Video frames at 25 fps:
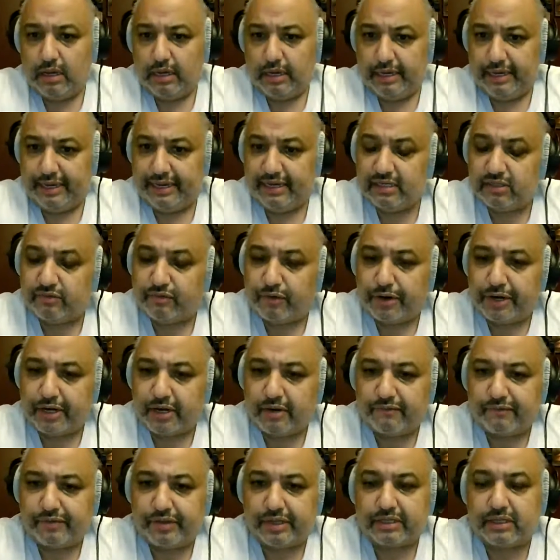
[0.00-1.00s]
He's very
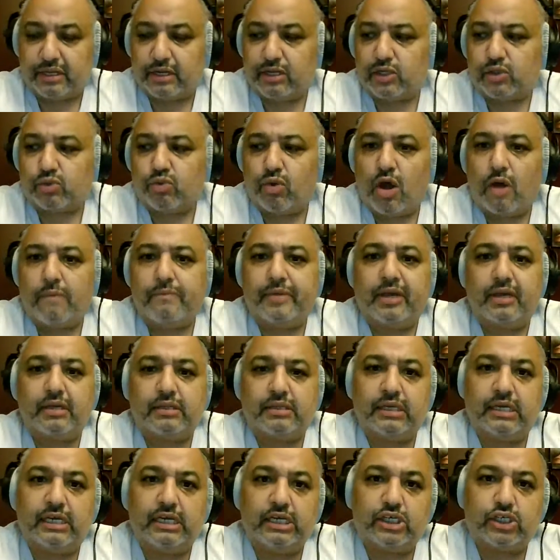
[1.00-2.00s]
conflicted as well, because
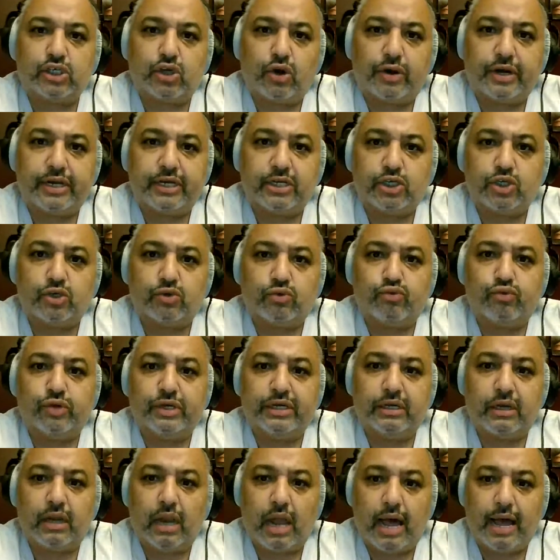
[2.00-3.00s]
he's starting to
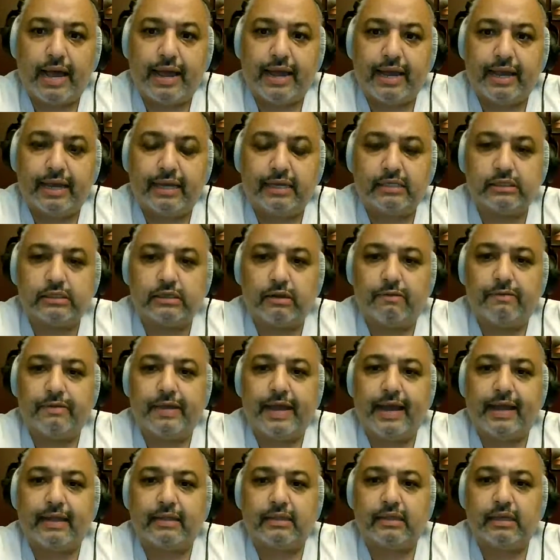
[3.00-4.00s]
realize
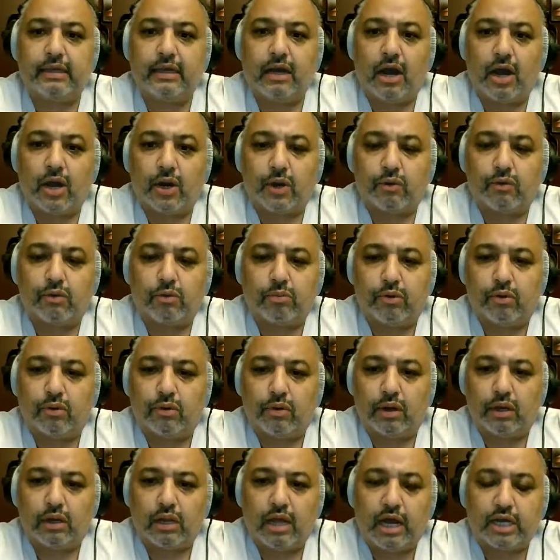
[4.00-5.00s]
that the
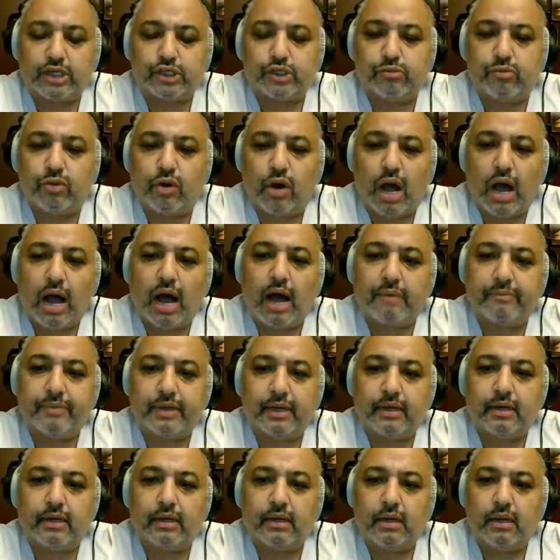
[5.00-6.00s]
Honorable Elijah
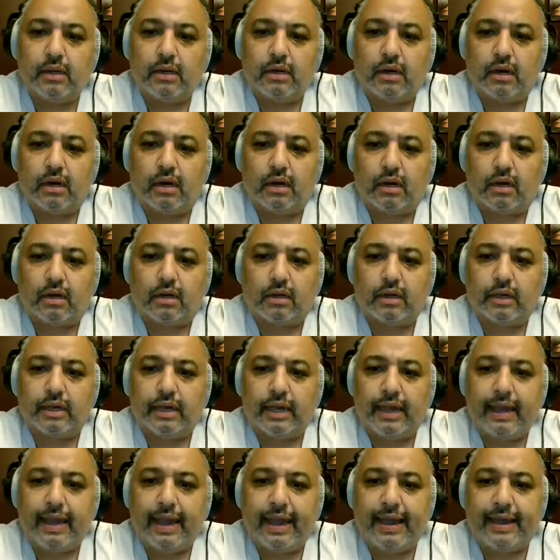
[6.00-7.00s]
Muhammad
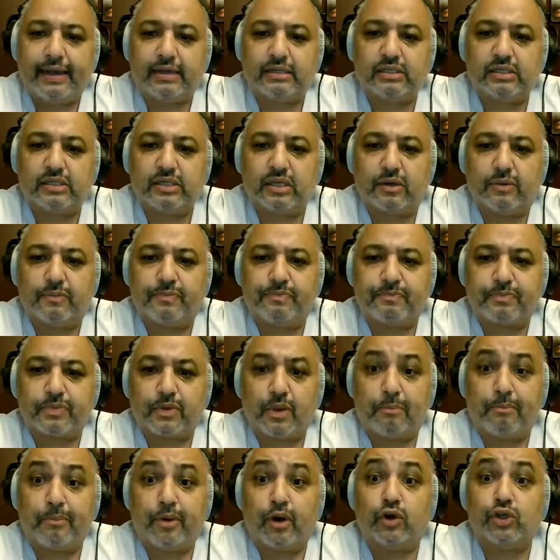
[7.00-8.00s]
has some
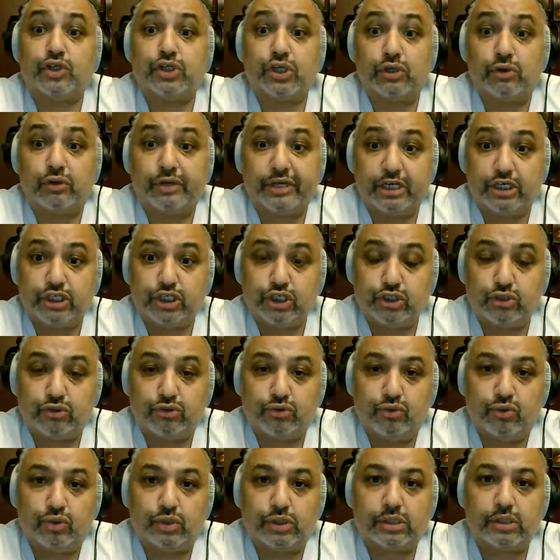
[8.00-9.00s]
personal
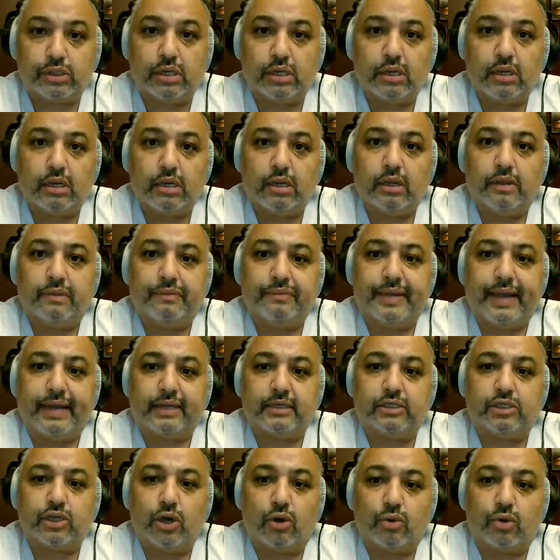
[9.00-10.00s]
issues
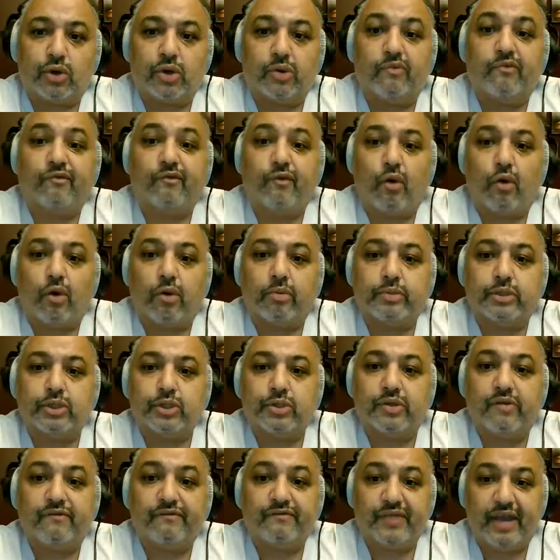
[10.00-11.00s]
that don't conform to
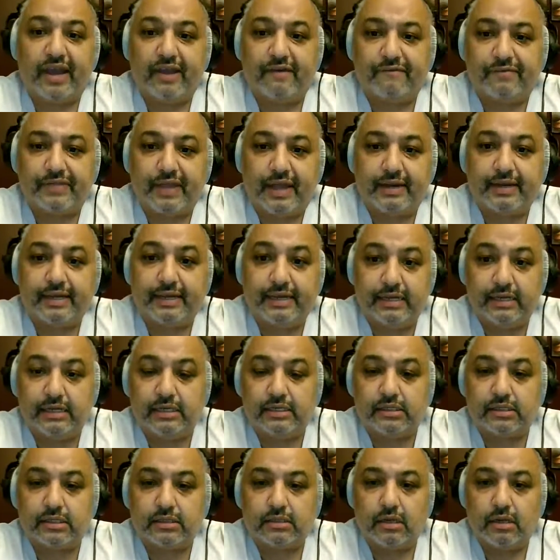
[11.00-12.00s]
the faith that
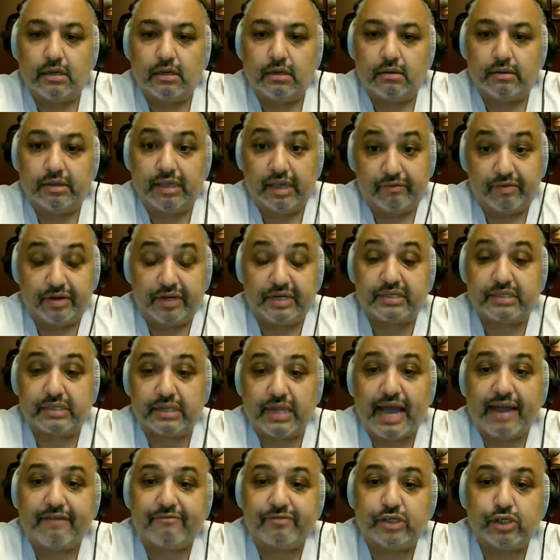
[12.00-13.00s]
he's given his
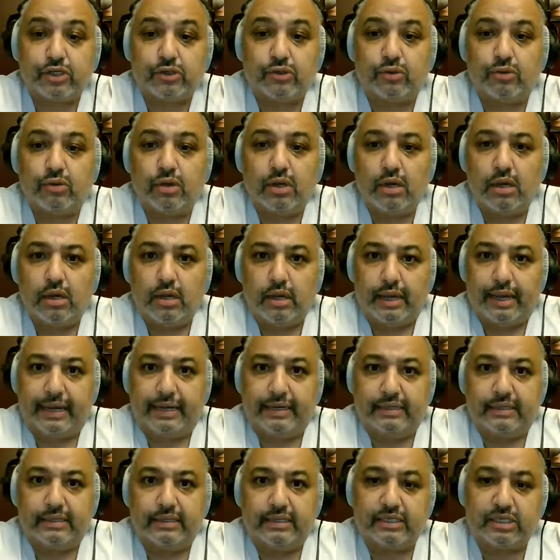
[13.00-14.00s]
life to.
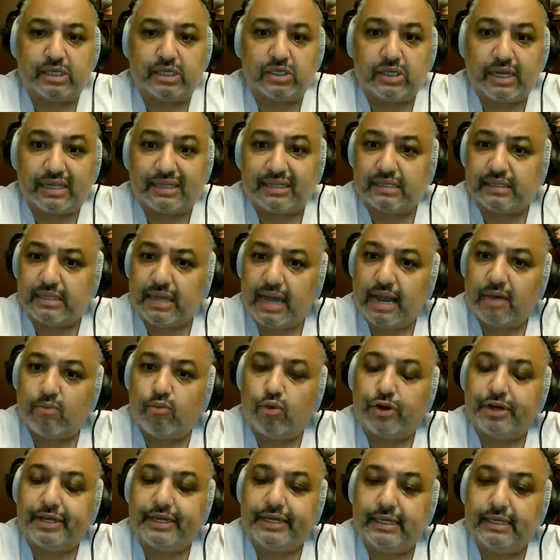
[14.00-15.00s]
And this is at the time
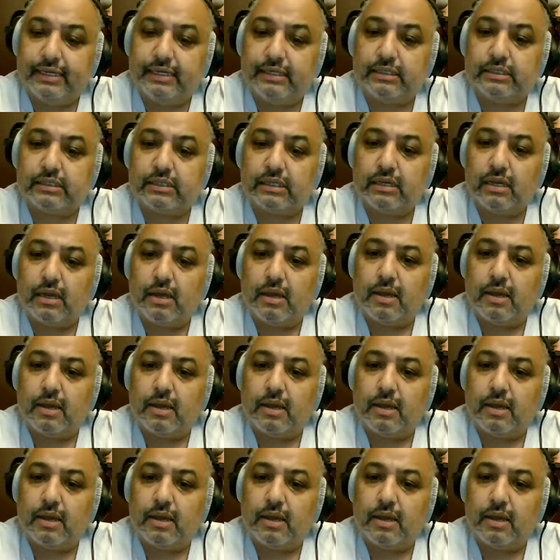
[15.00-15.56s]
where he's